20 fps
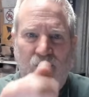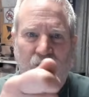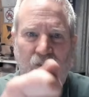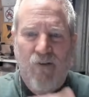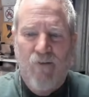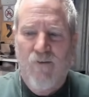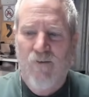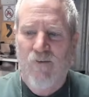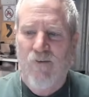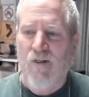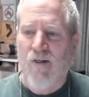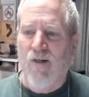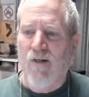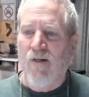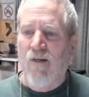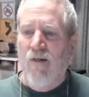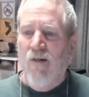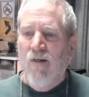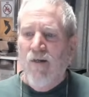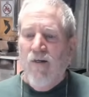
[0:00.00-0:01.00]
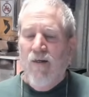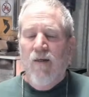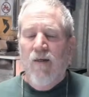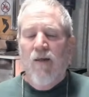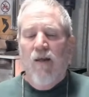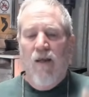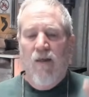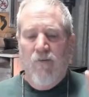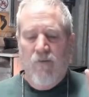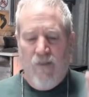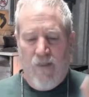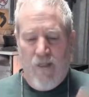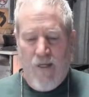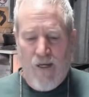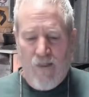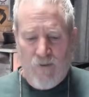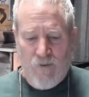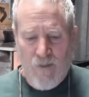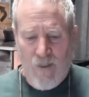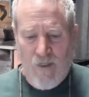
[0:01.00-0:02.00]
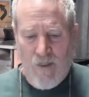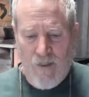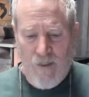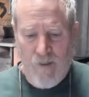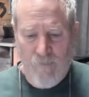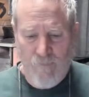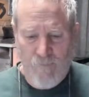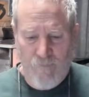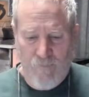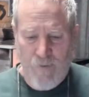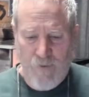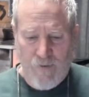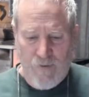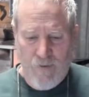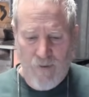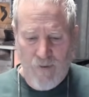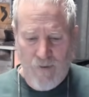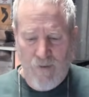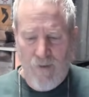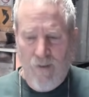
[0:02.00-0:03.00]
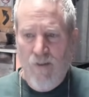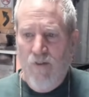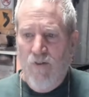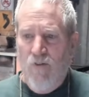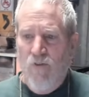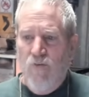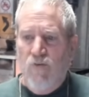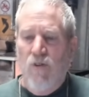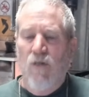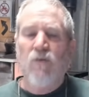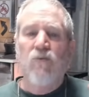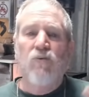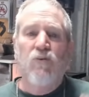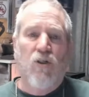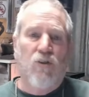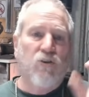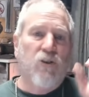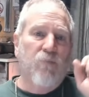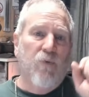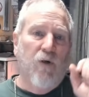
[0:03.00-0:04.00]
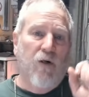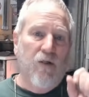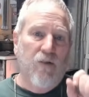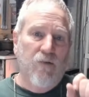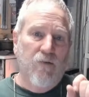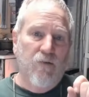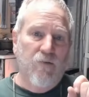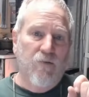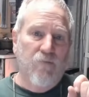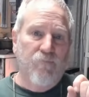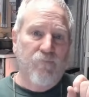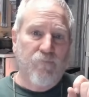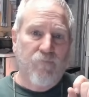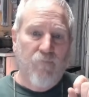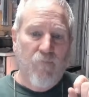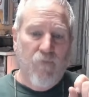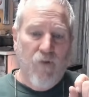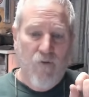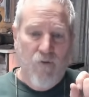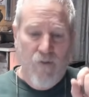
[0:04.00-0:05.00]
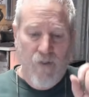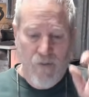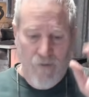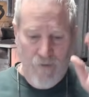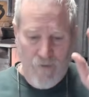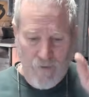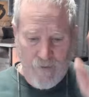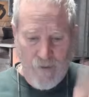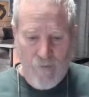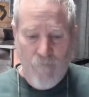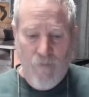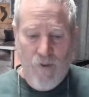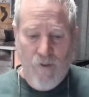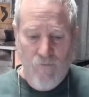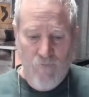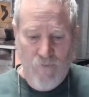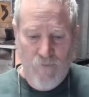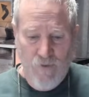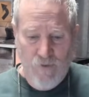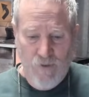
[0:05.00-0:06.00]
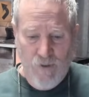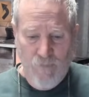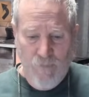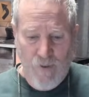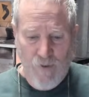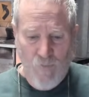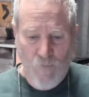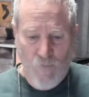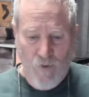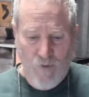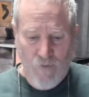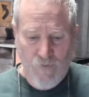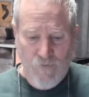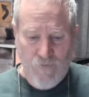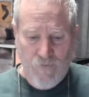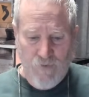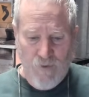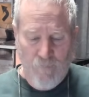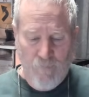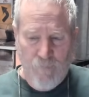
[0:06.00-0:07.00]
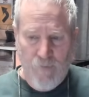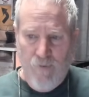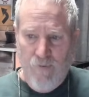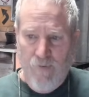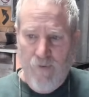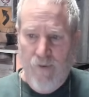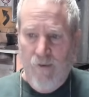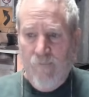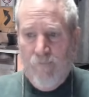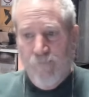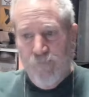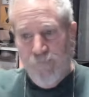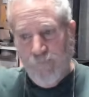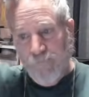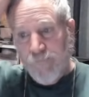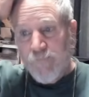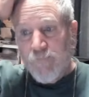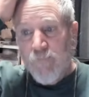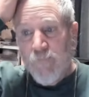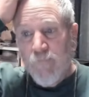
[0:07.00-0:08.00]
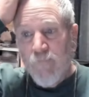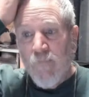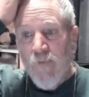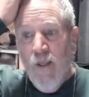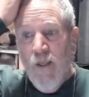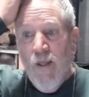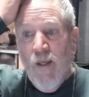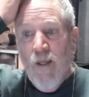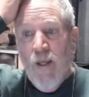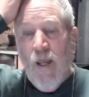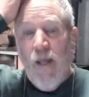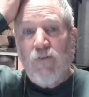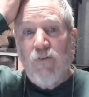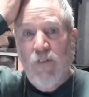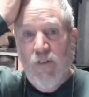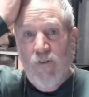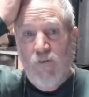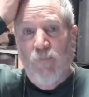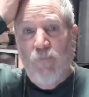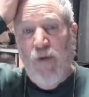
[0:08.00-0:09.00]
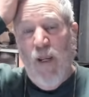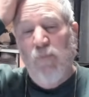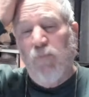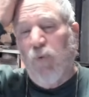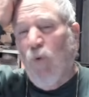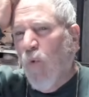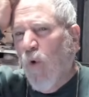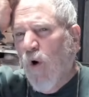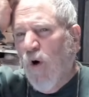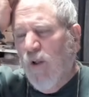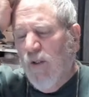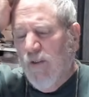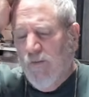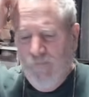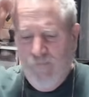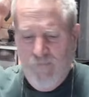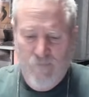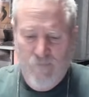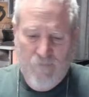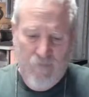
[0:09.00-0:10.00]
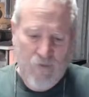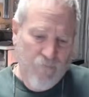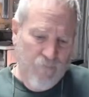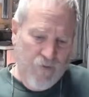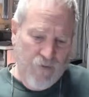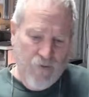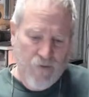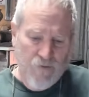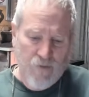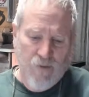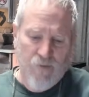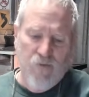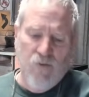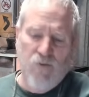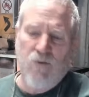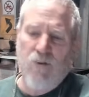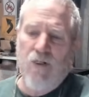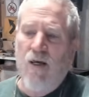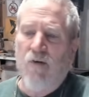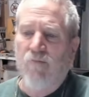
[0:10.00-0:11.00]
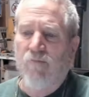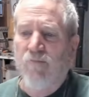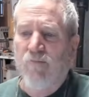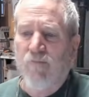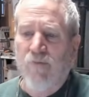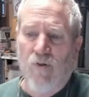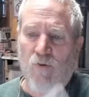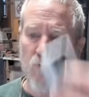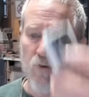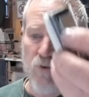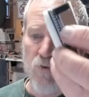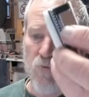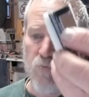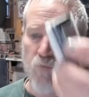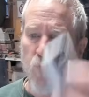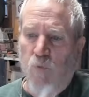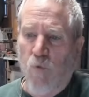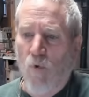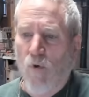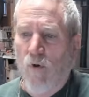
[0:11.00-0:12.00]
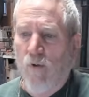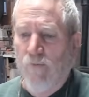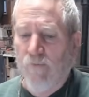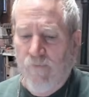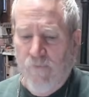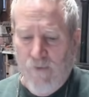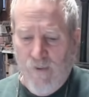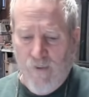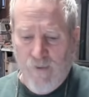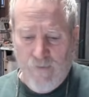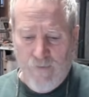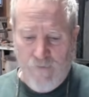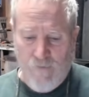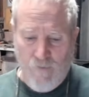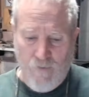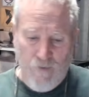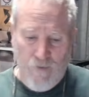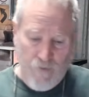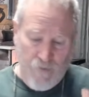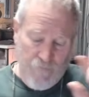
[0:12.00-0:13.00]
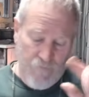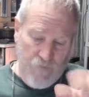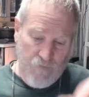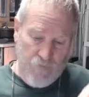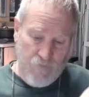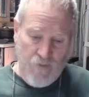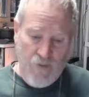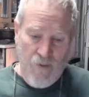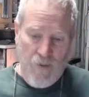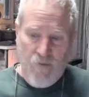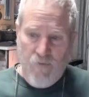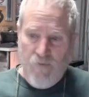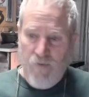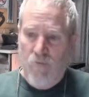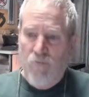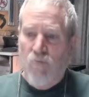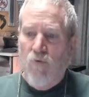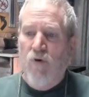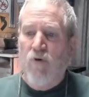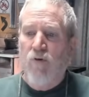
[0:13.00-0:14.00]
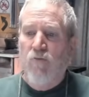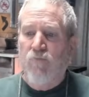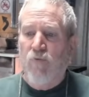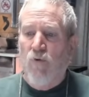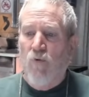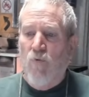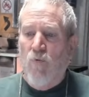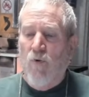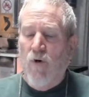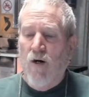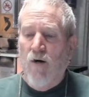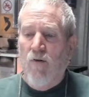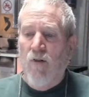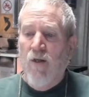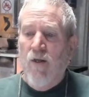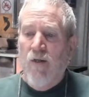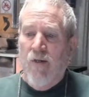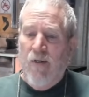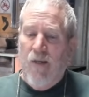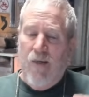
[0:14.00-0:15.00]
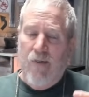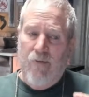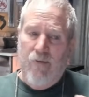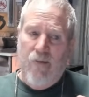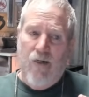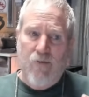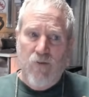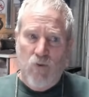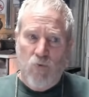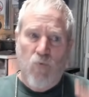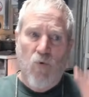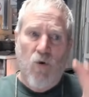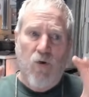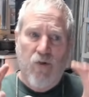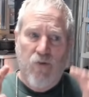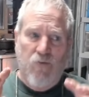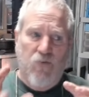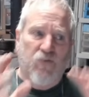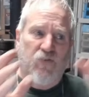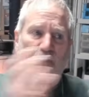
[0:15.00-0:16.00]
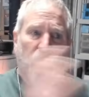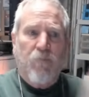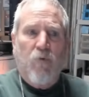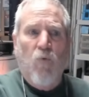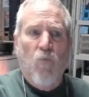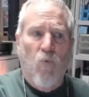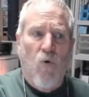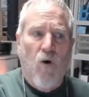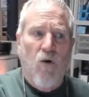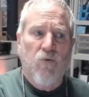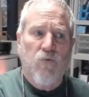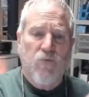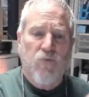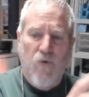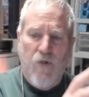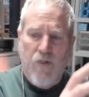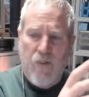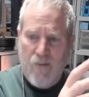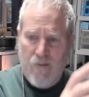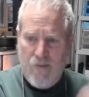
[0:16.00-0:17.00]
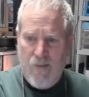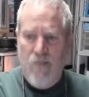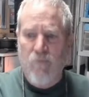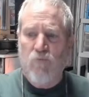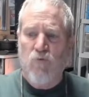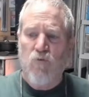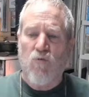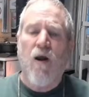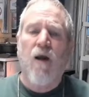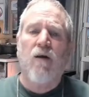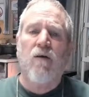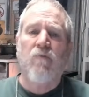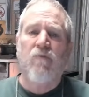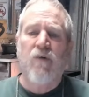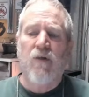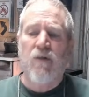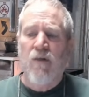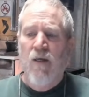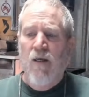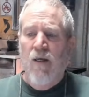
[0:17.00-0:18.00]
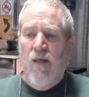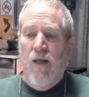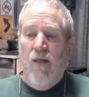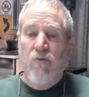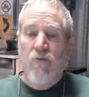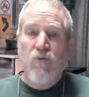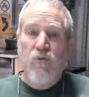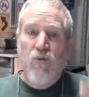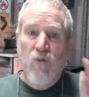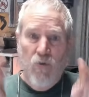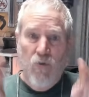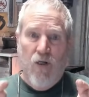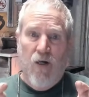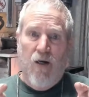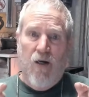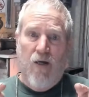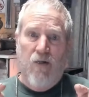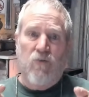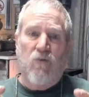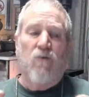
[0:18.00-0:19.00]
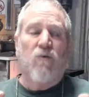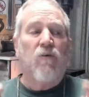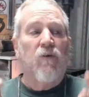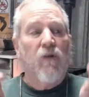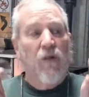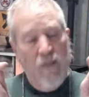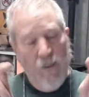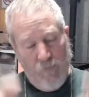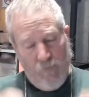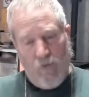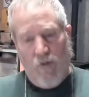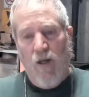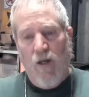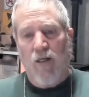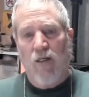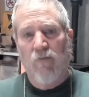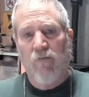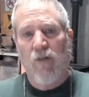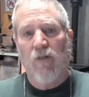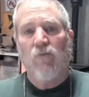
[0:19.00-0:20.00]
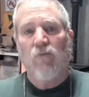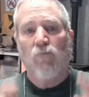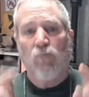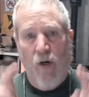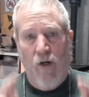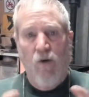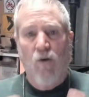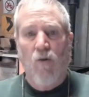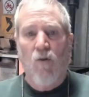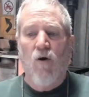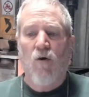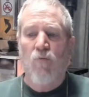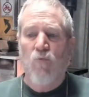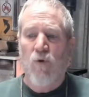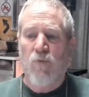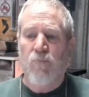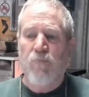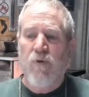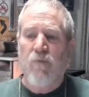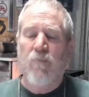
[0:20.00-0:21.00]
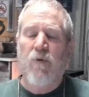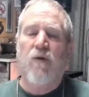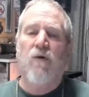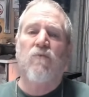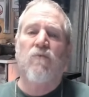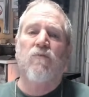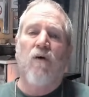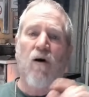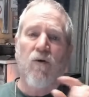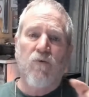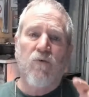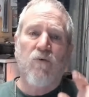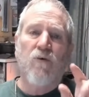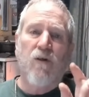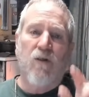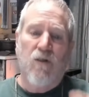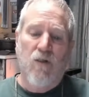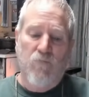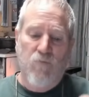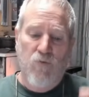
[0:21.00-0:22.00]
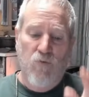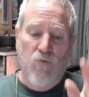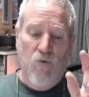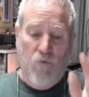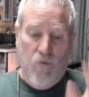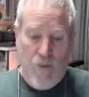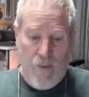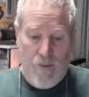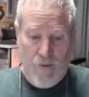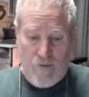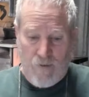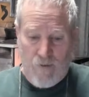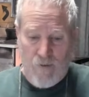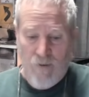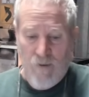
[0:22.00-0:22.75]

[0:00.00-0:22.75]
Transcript: okay? And the cash I am picking is Digibyte, all right? And I got my Digibyte wallet set up on there. Actually, it's a paper wallet because I just had, you know, just one thing, and I'm going to leave this thing running for a while. And I just wanted a separate wallet so I can keep track of it. And you guys are going to keep track of it right along with me because I'm going to give you the link